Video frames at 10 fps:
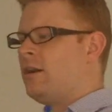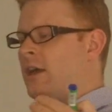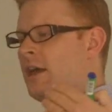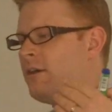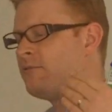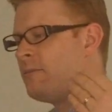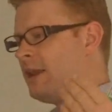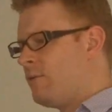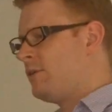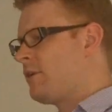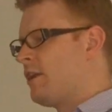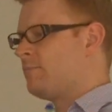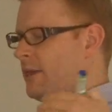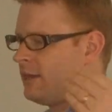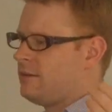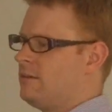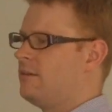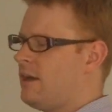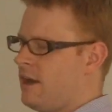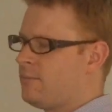are familiar with kind of big
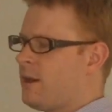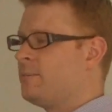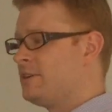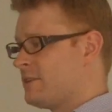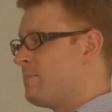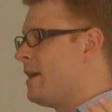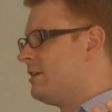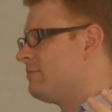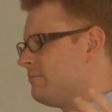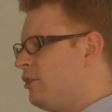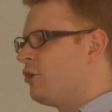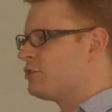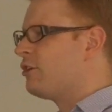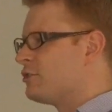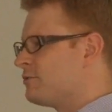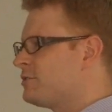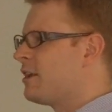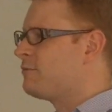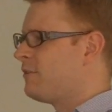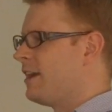companies that make lots and lots of
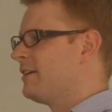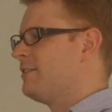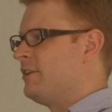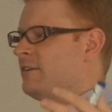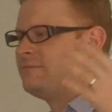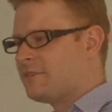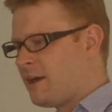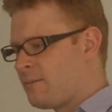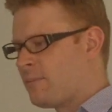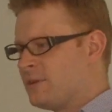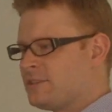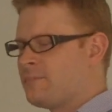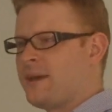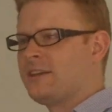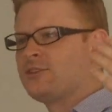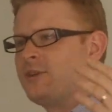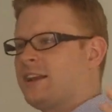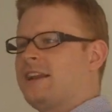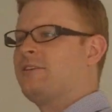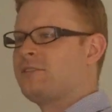stuff, like companies that make
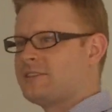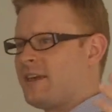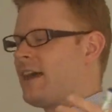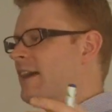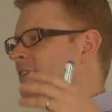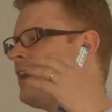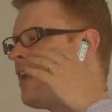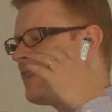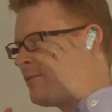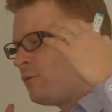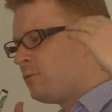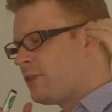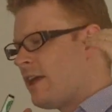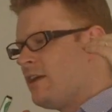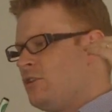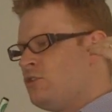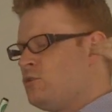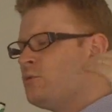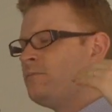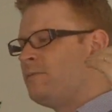toilet cleaning, things like that, it would
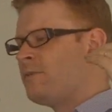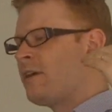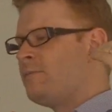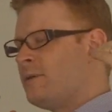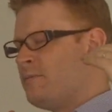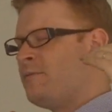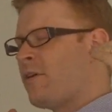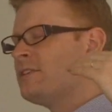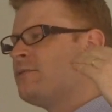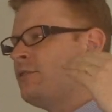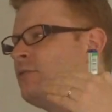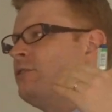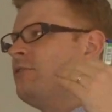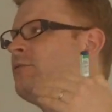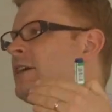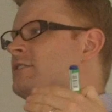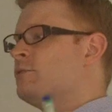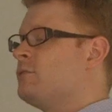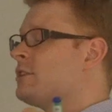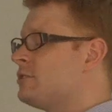be very difficult for you to find
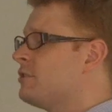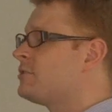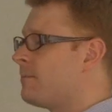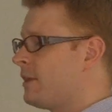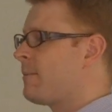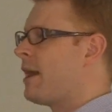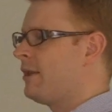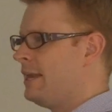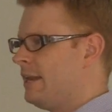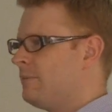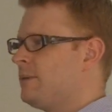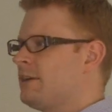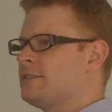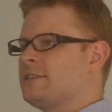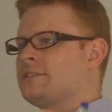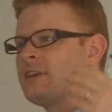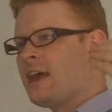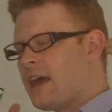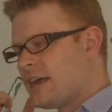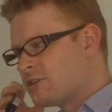someone who doesn't know something about lean, because it's
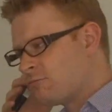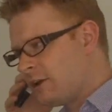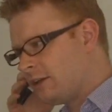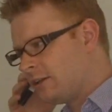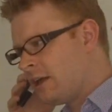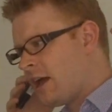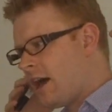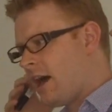a real